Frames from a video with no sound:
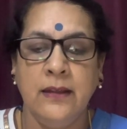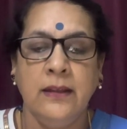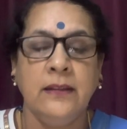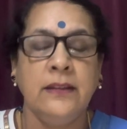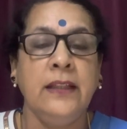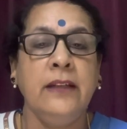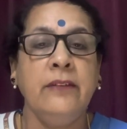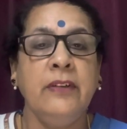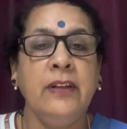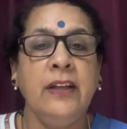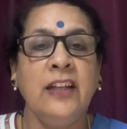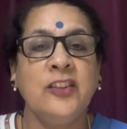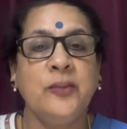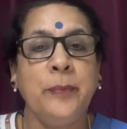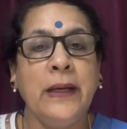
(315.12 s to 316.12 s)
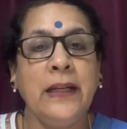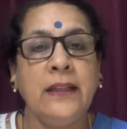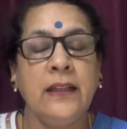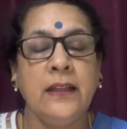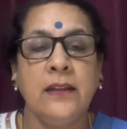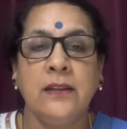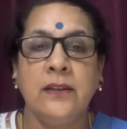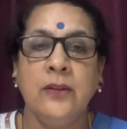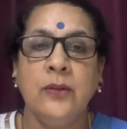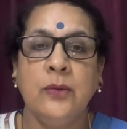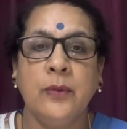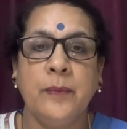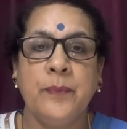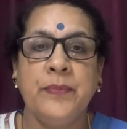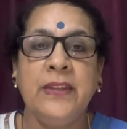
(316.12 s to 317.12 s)
They were expecting,
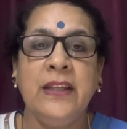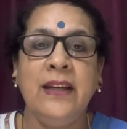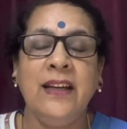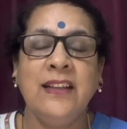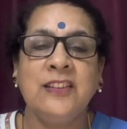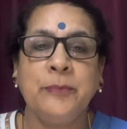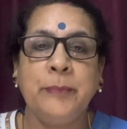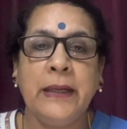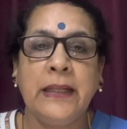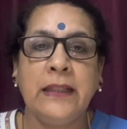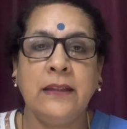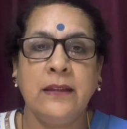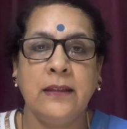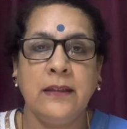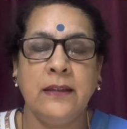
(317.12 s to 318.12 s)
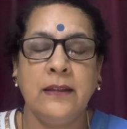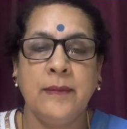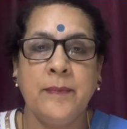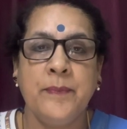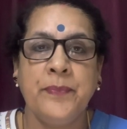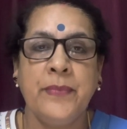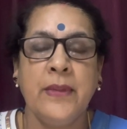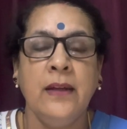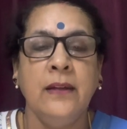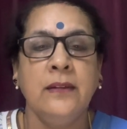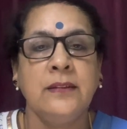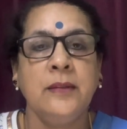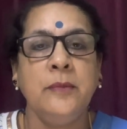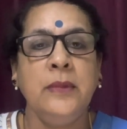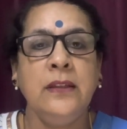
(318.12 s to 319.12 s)
no, they expected.
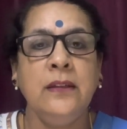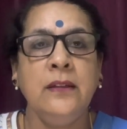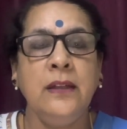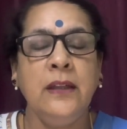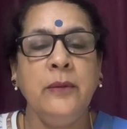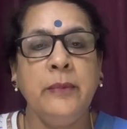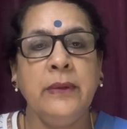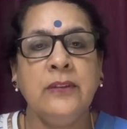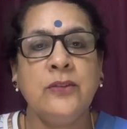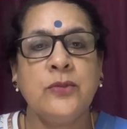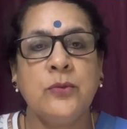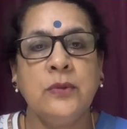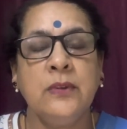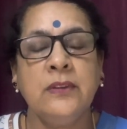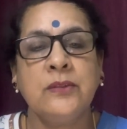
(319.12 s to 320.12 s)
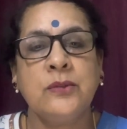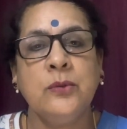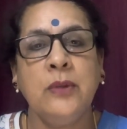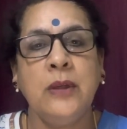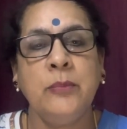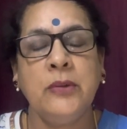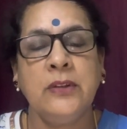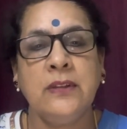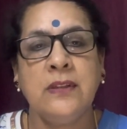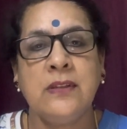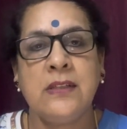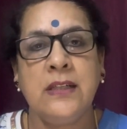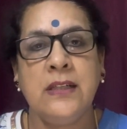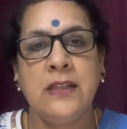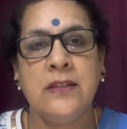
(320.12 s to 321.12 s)
Similarly, when students go up on the
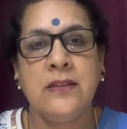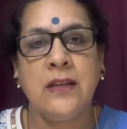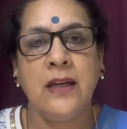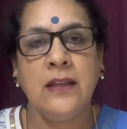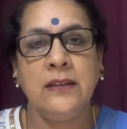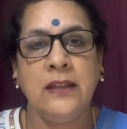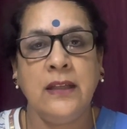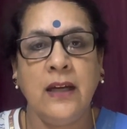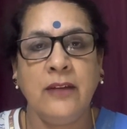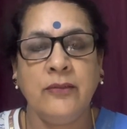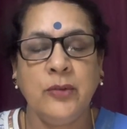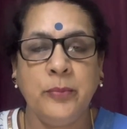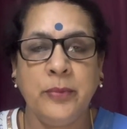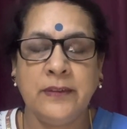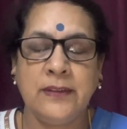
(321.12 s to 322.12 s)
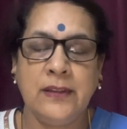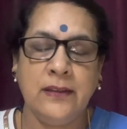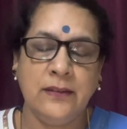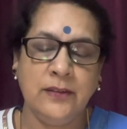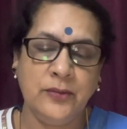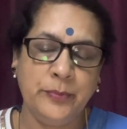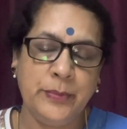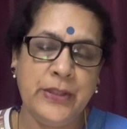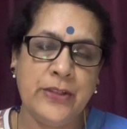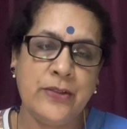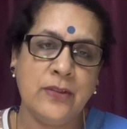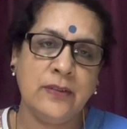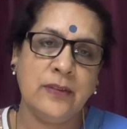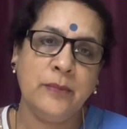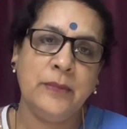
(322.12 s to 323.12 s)
stage and they have to present a speech
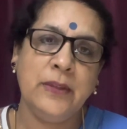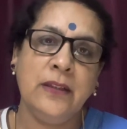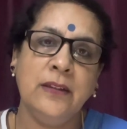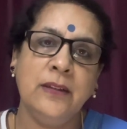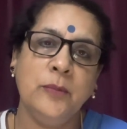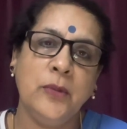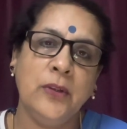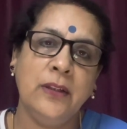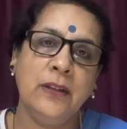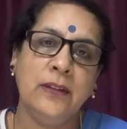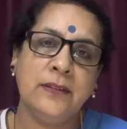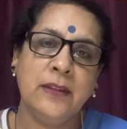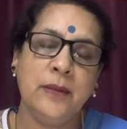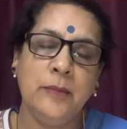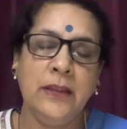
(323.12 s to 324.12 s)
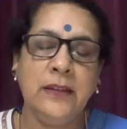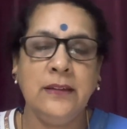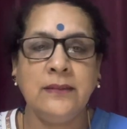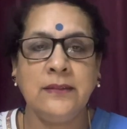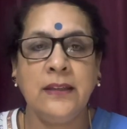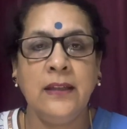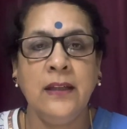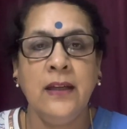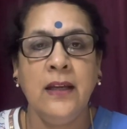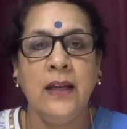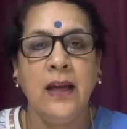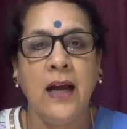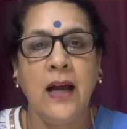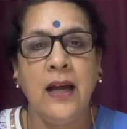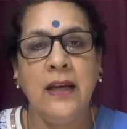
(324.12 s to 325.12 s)
or something in the morning assembly, they say,
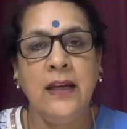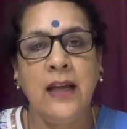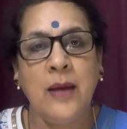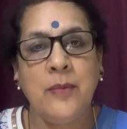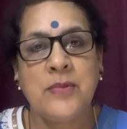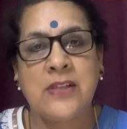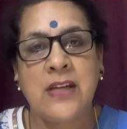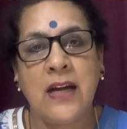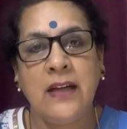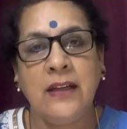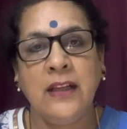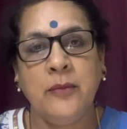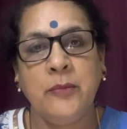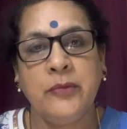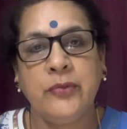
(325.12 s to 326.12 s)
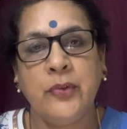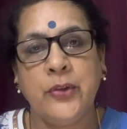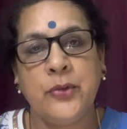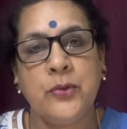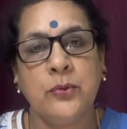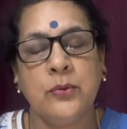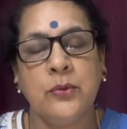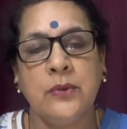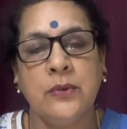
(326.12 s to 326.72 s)
I am standing before you.